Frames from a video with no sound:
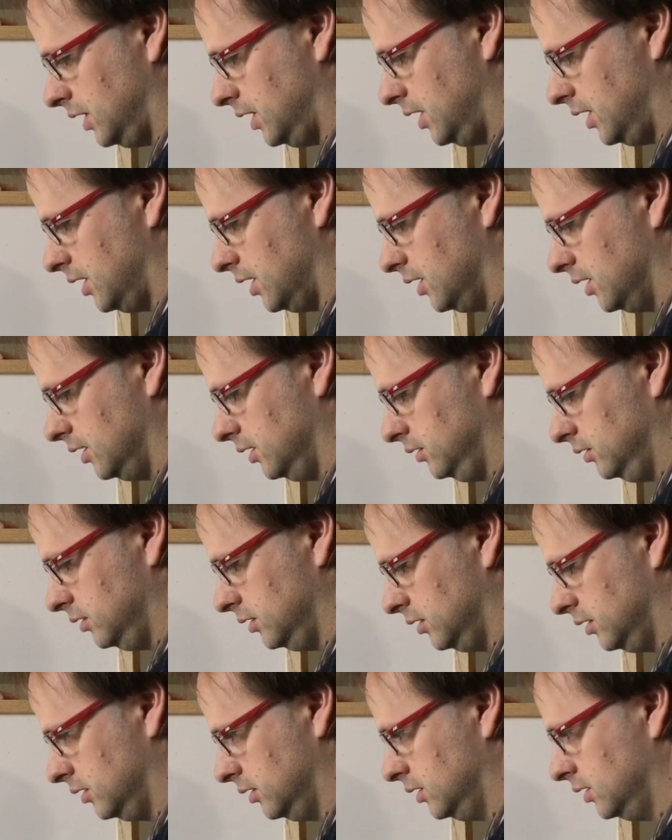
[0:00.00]
and
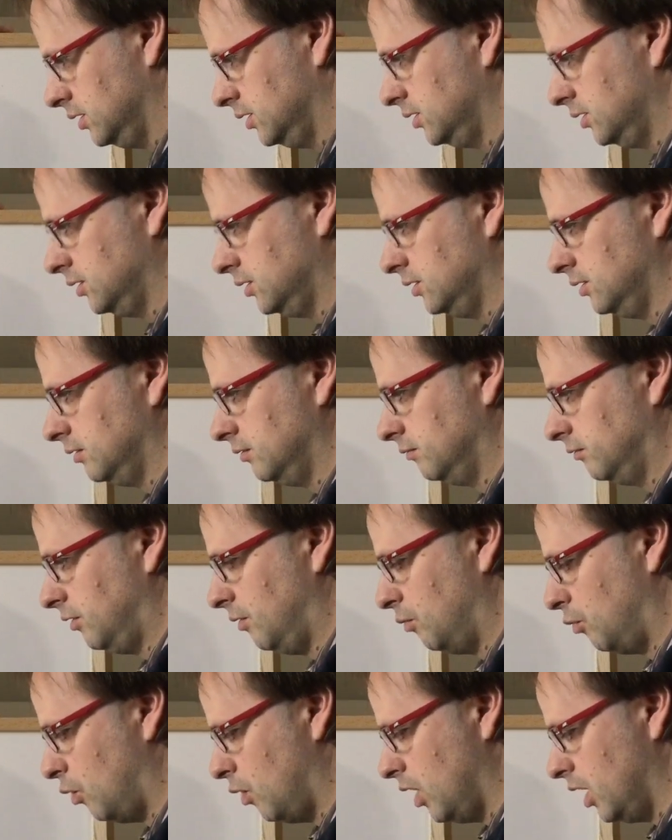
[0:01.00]

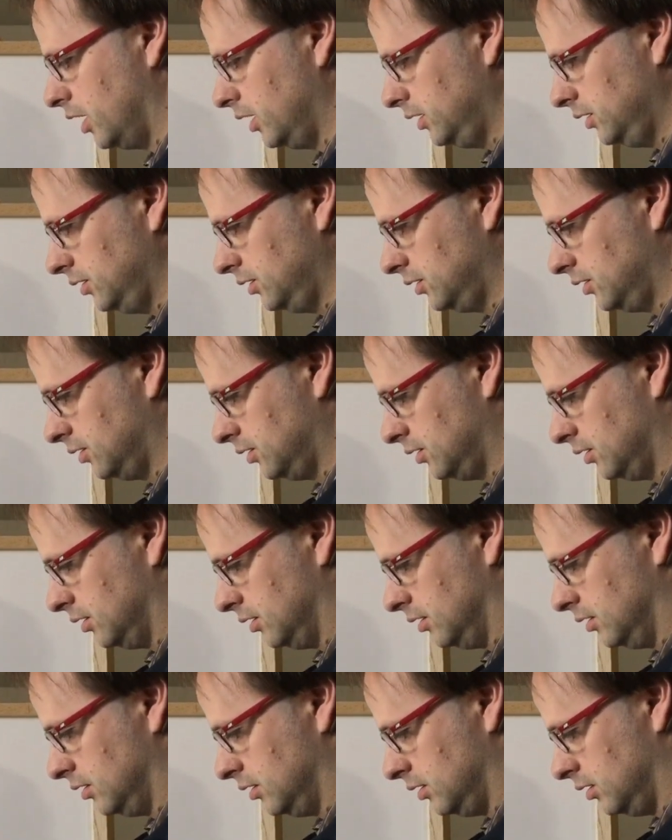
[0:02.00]
from 1
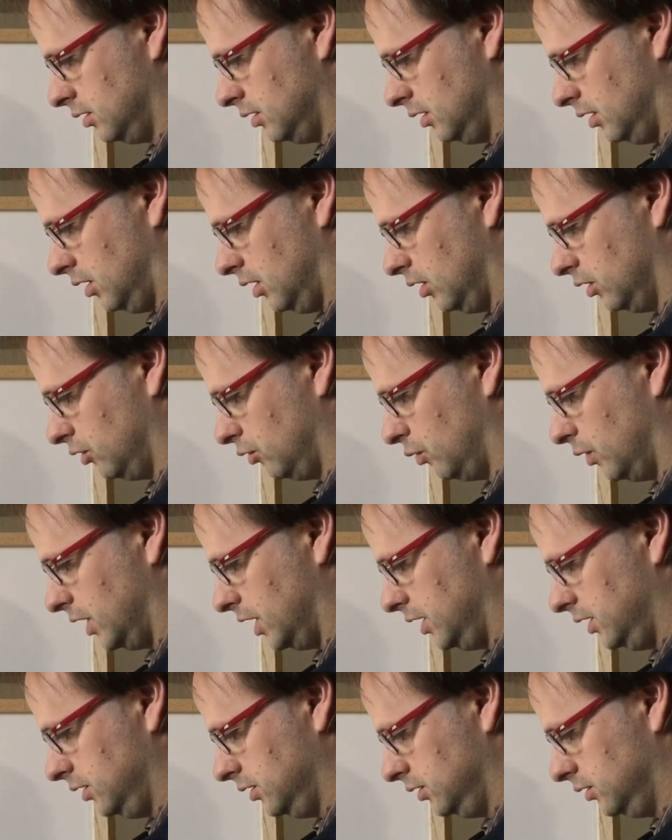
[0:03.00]
all the
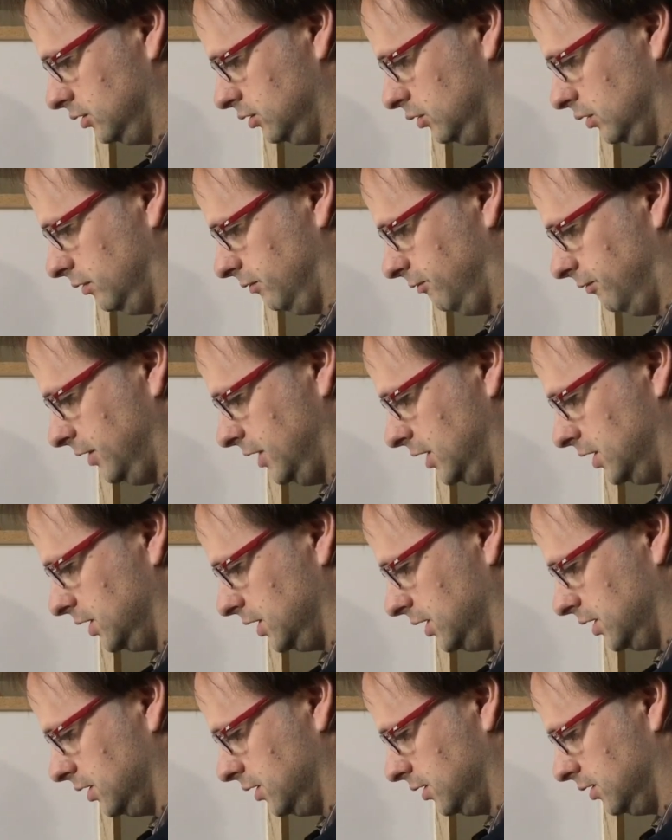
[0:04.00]
way to
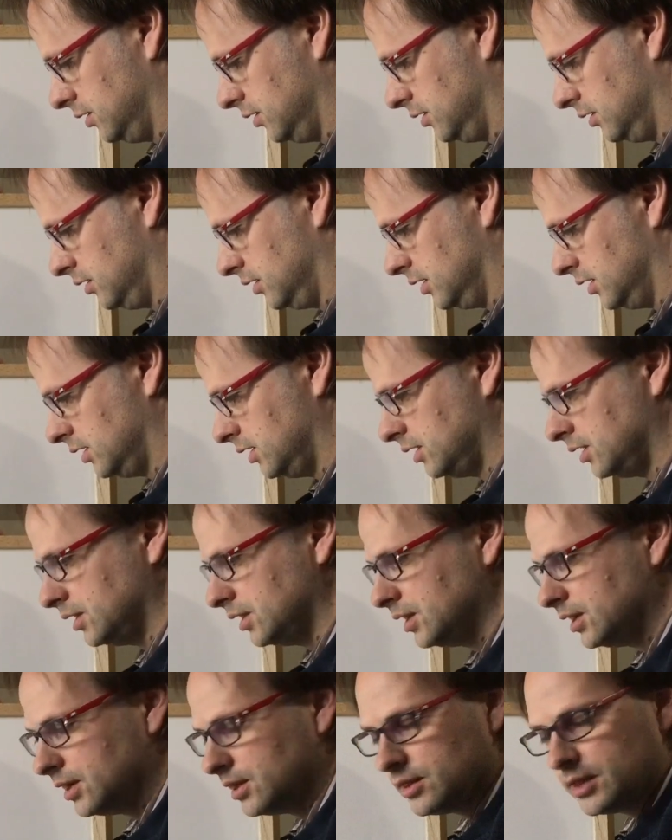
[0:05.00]
infinity.
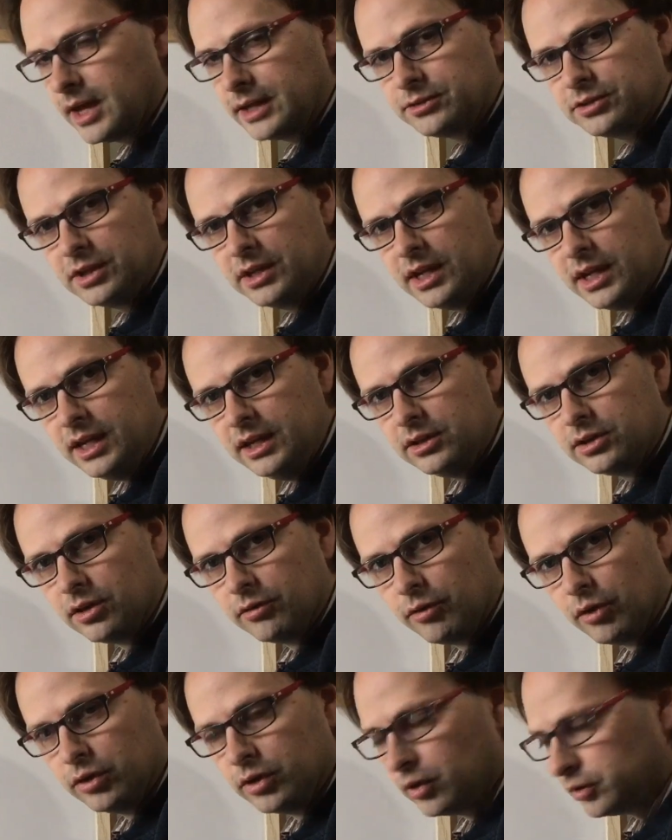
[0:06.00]
That's an
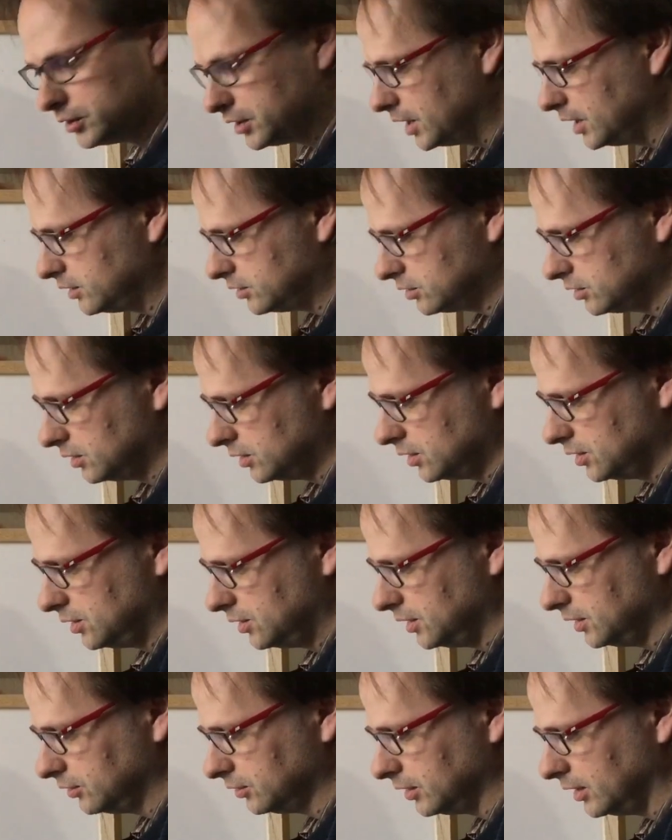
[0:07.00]
interval notation.
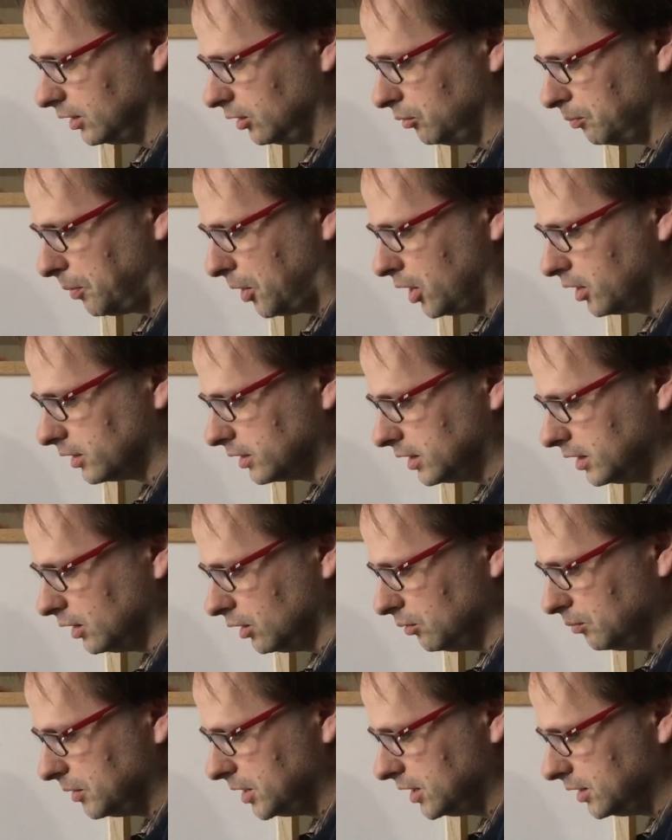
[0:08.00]
This little part
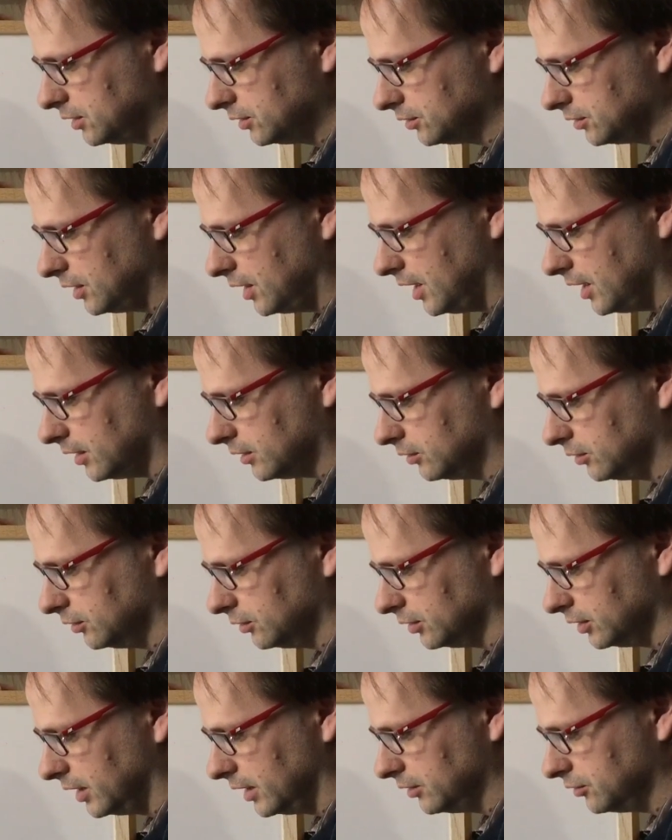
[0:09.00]
here means x
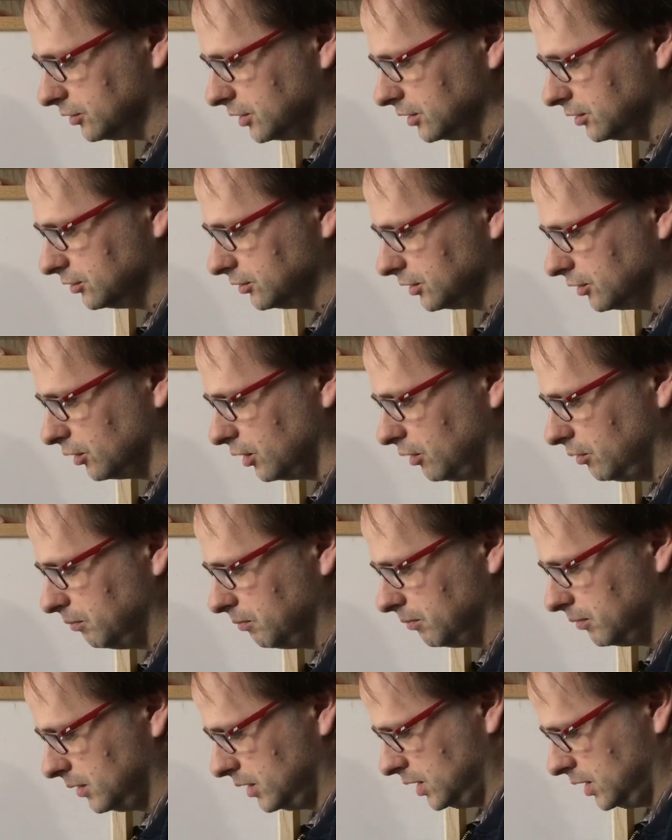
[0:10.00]
is less than 0,